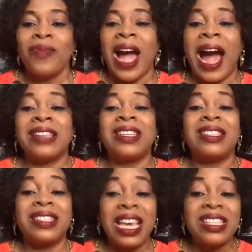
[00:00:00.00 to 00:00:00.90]
As the
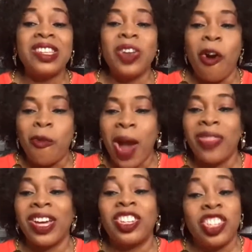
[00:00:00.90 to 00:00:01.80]
seasons of
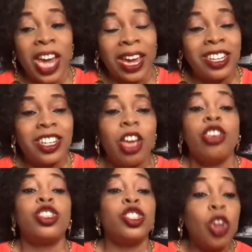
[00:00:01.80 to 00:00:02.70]
weather change,
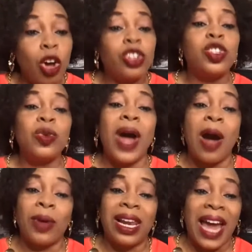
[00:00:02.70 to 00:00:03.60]
so do
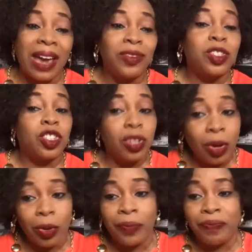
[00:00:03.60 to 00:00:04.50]
our lives
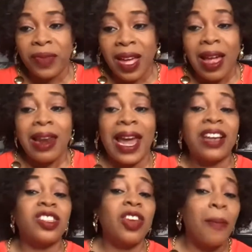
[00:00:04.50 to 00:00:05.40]
too. Like
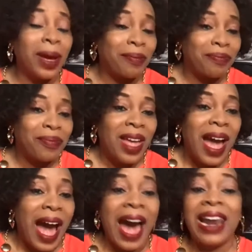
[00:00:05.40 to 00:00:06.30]
summer,
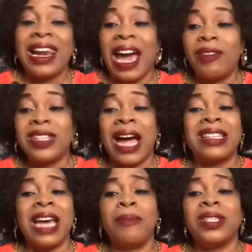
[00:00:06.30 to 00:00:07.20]
our lives at
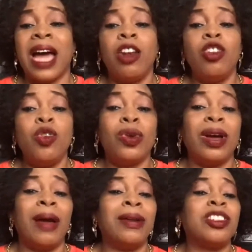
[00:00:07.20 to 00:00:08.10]
times can look
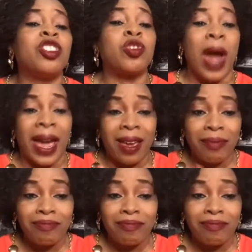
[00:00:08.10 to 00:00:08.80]
dry,